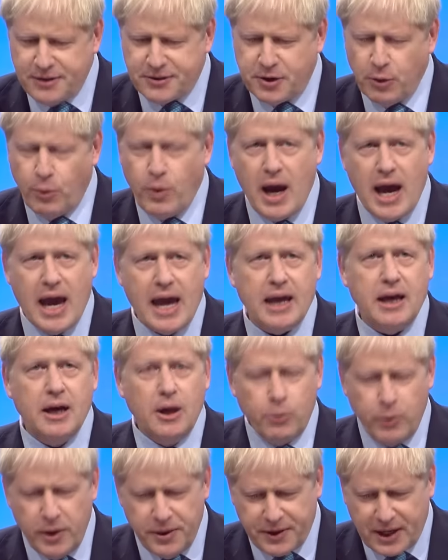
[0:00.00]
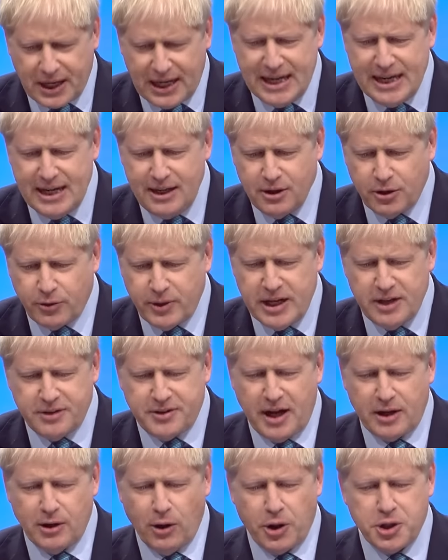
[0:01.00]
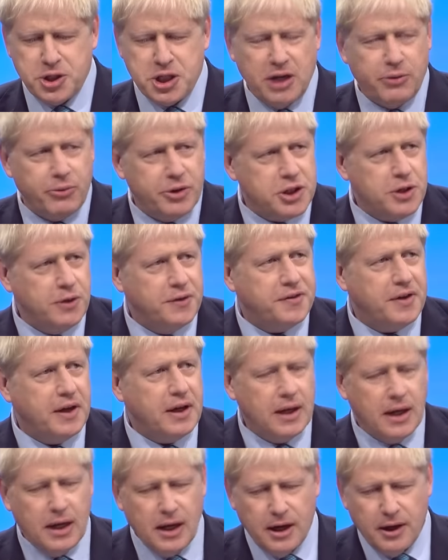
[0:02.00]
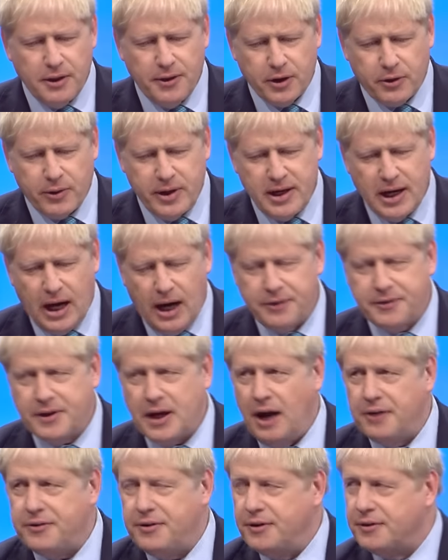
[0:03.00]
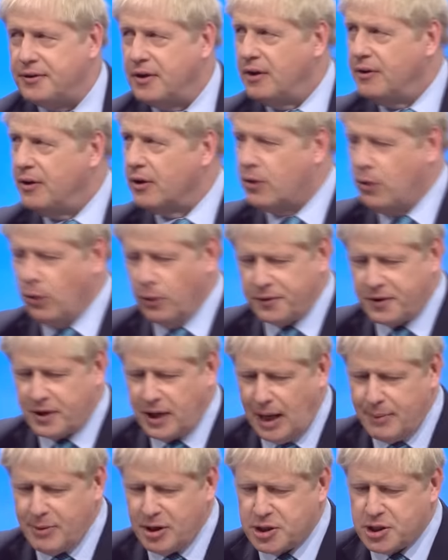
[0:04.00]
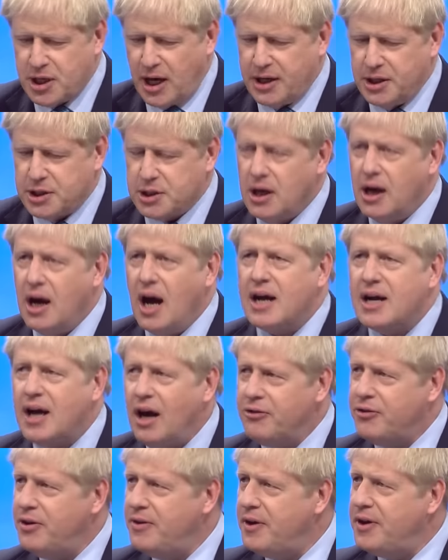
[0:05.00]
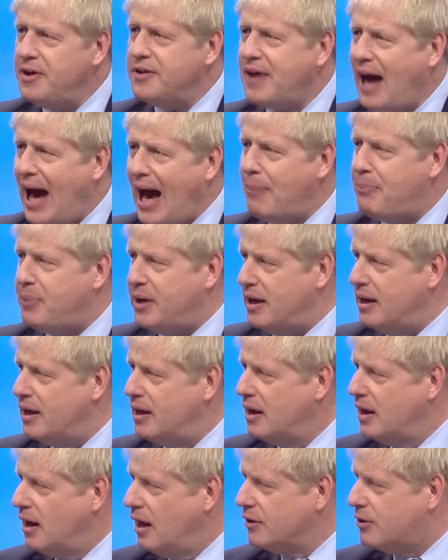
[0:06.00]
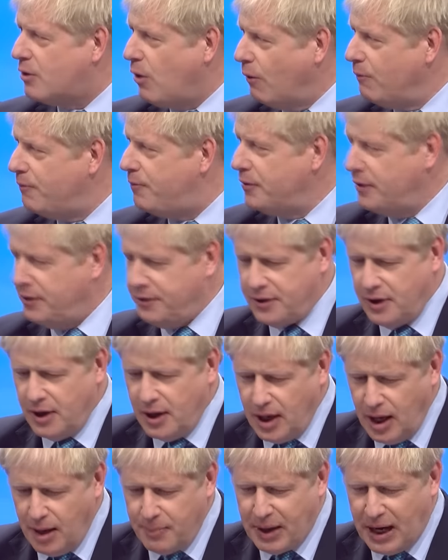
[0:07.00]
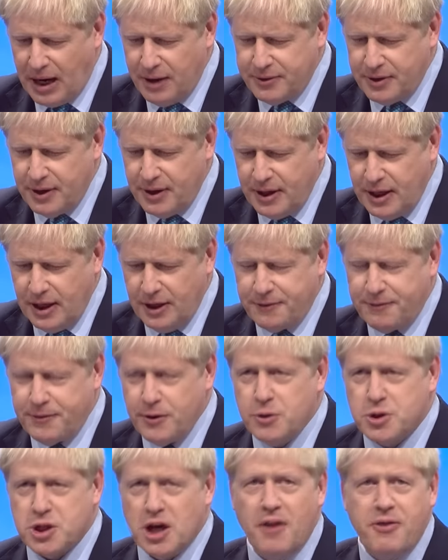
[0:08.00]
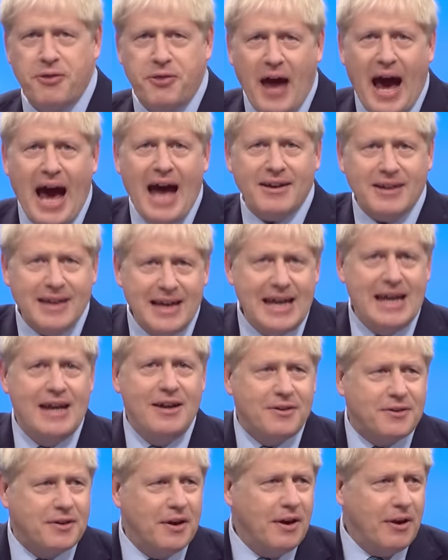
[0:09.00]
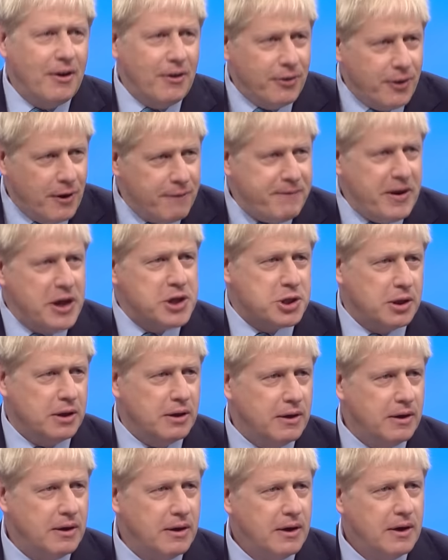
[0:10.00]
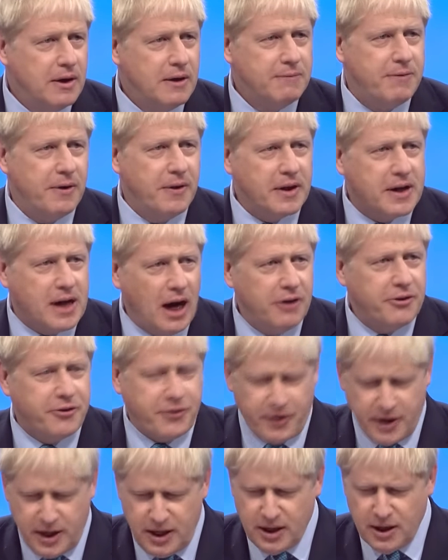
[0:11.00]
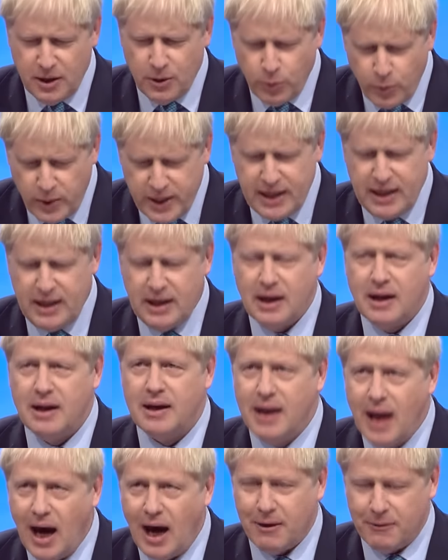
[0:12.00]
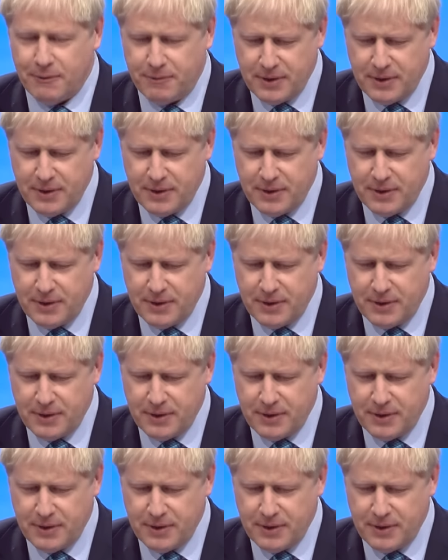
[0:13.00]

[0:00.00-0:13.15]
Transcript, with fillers: the way with clean green technology and reducing the greenhouse gases that cause climate change. A country that is happy and confident about its future. That is the vision for the country we love.